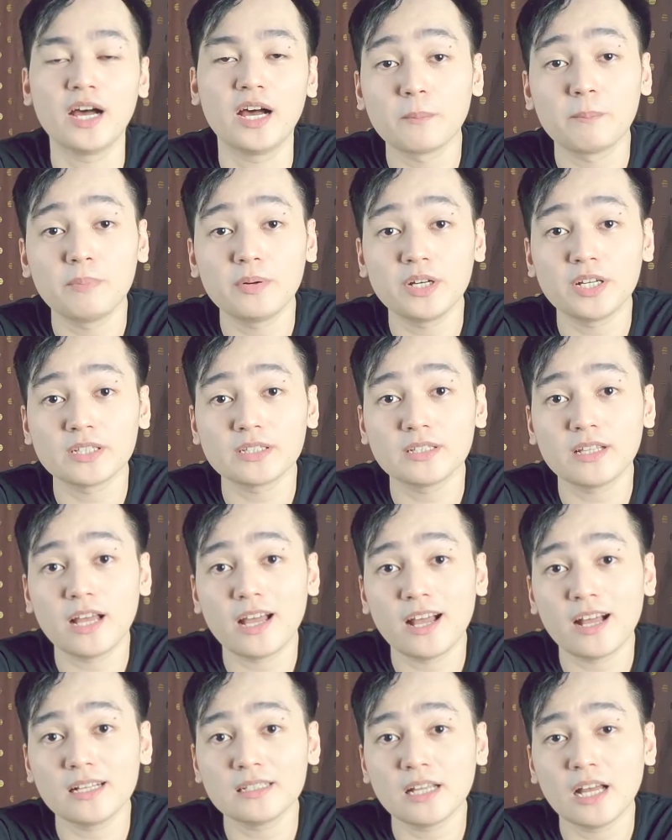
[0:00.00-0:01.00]
But
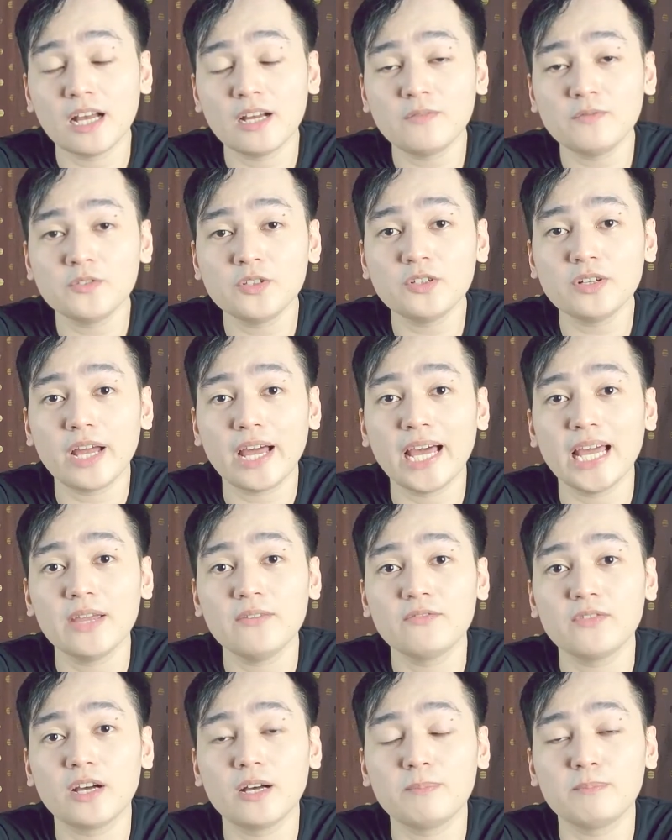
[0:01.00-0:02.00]
after
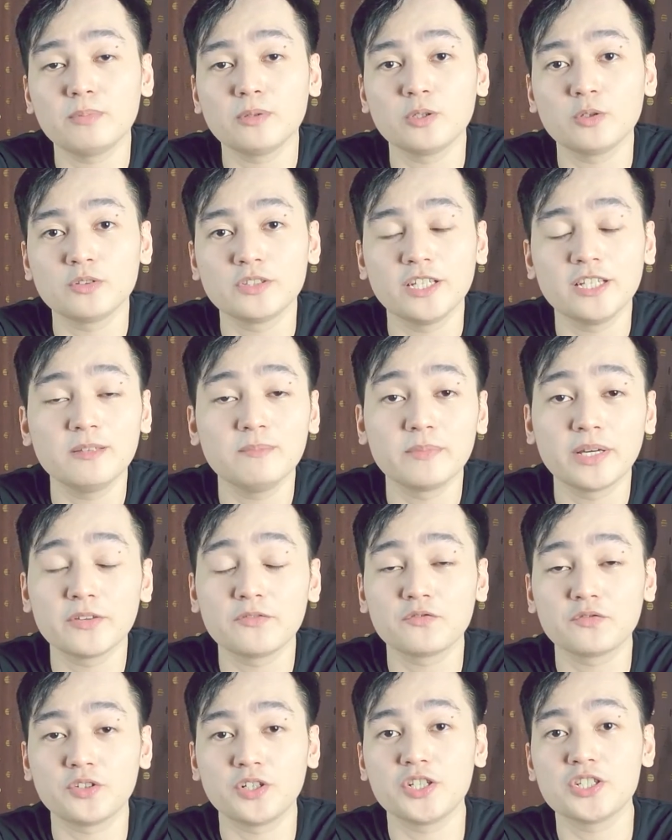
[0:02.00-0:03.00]
I've uploaded my
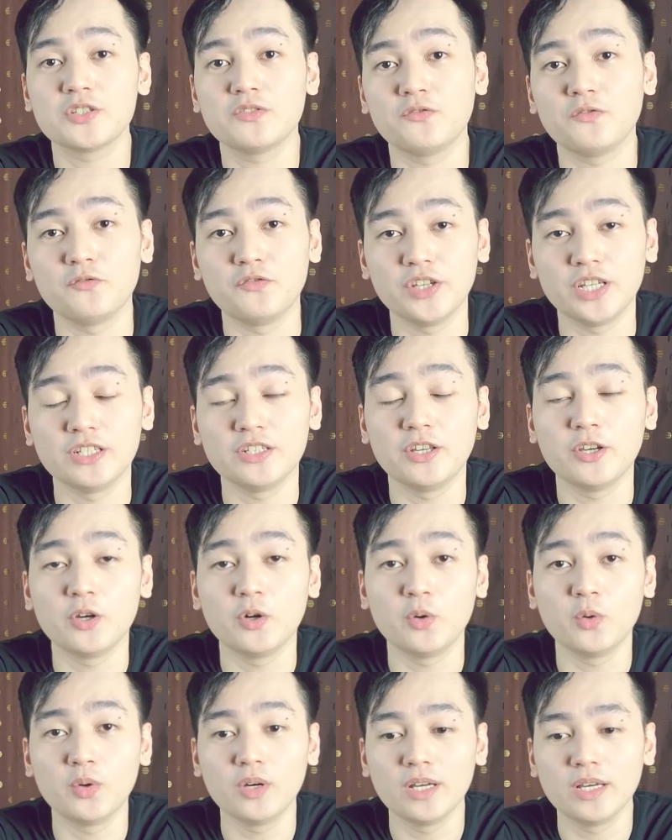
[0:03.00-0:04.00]
first
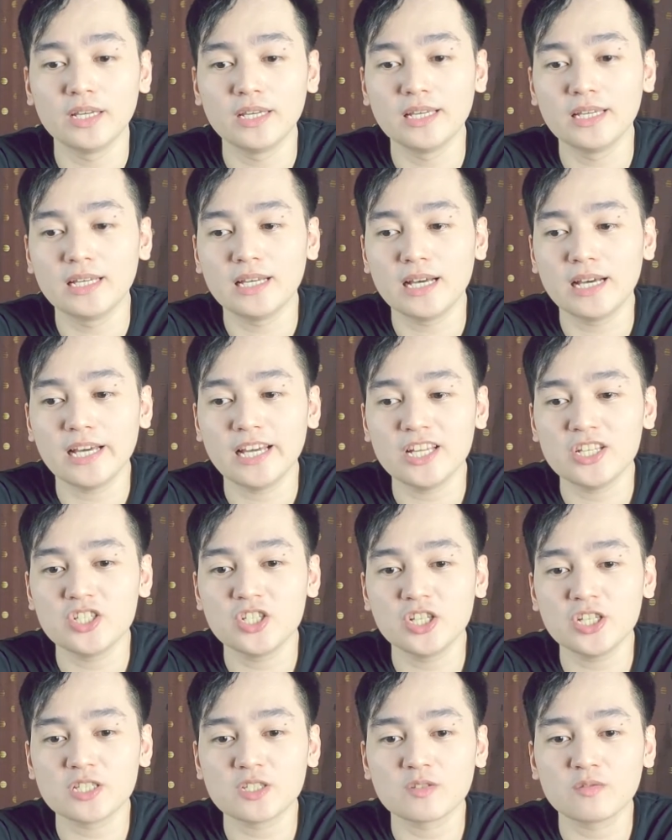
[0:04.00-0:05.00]
video, I
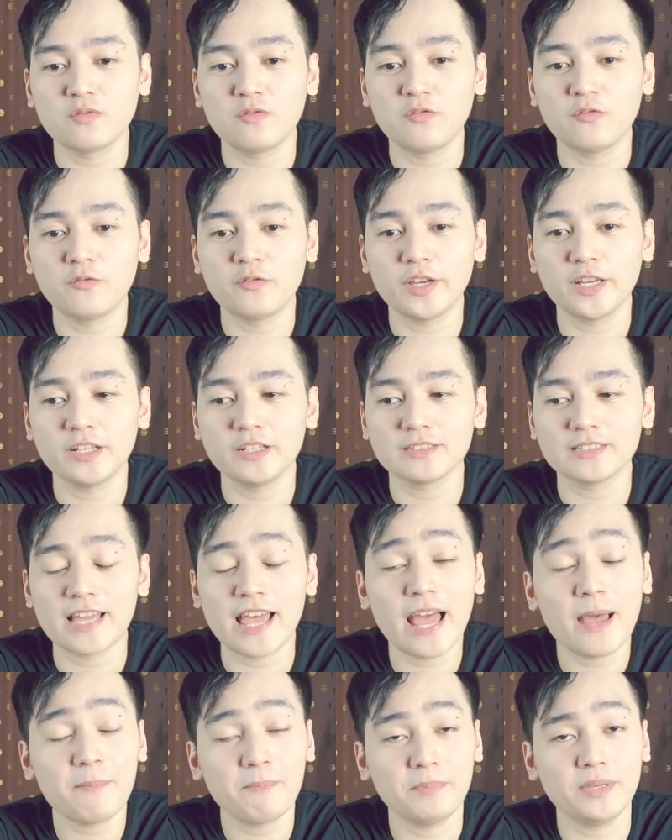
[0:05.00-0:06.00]
just felt
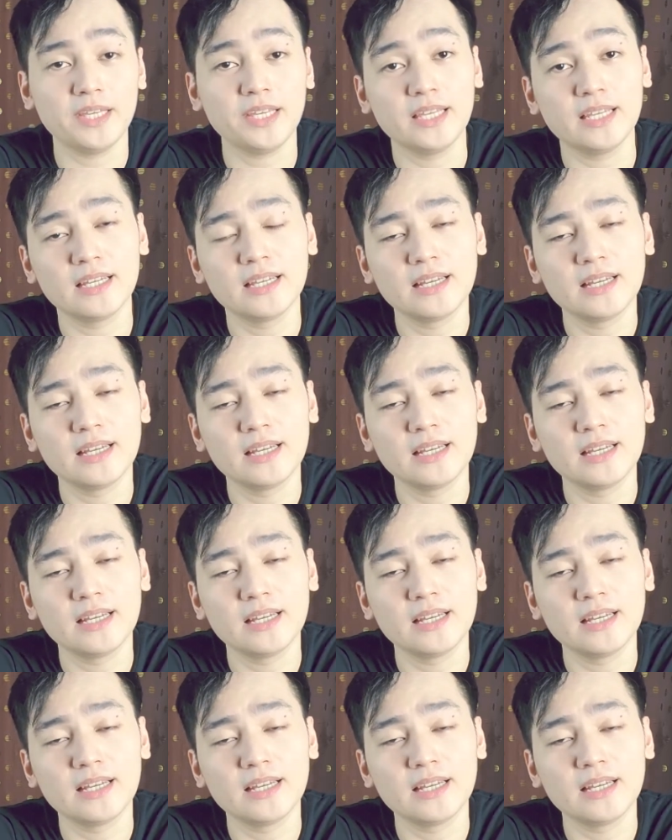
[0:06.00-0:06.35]
happy.